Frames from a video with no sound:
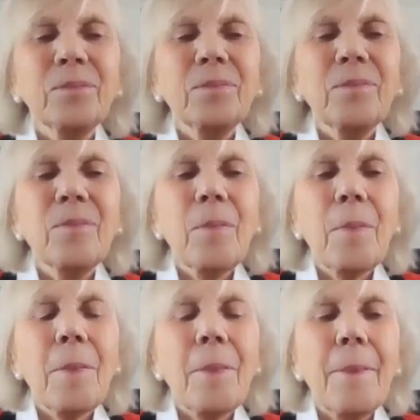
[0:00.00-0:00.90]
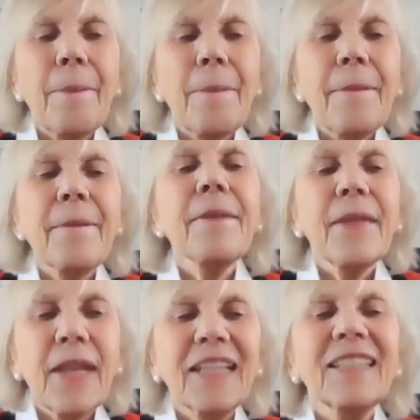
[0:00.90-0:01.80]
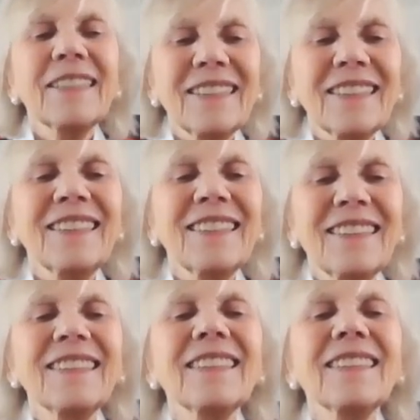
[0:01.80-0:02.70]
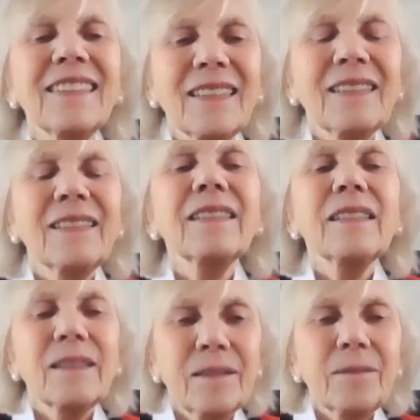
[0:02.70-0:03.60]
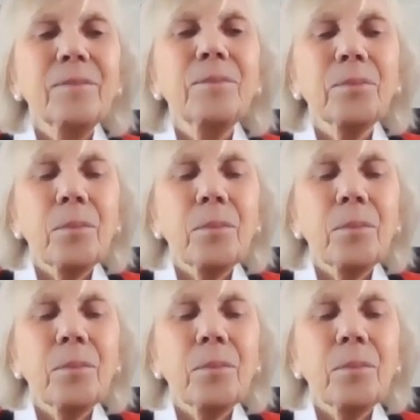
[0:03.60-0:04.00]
[no speech]